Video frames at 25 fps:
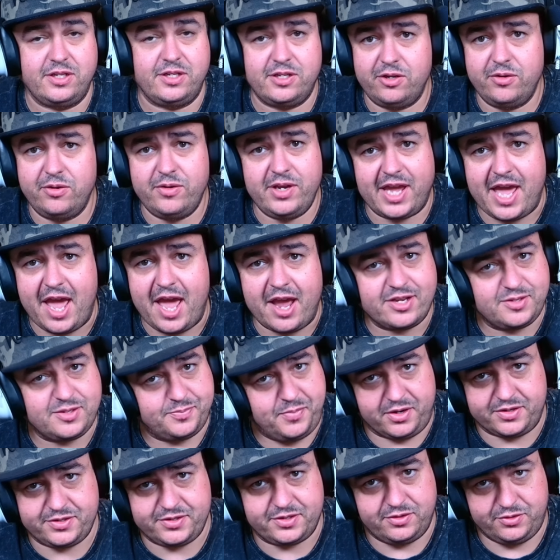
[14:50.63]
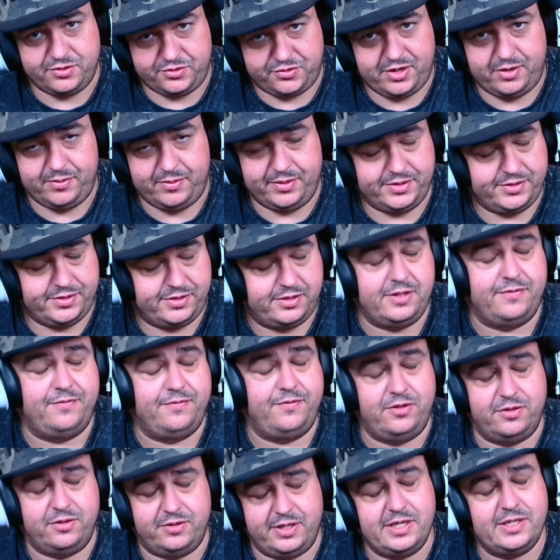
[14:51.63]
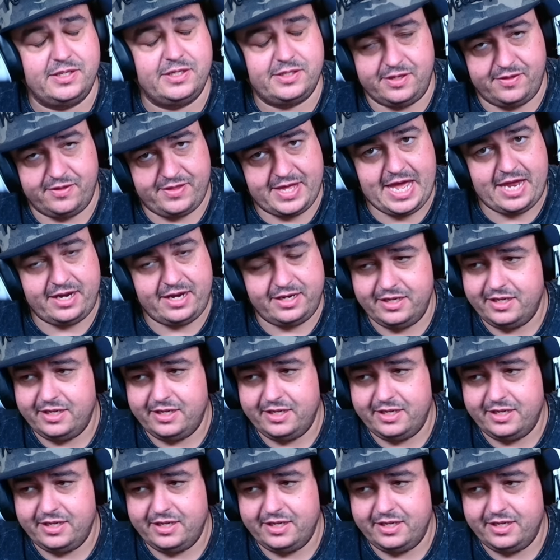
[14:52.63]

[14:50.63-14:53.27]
including Xbox controllers, if you're into that.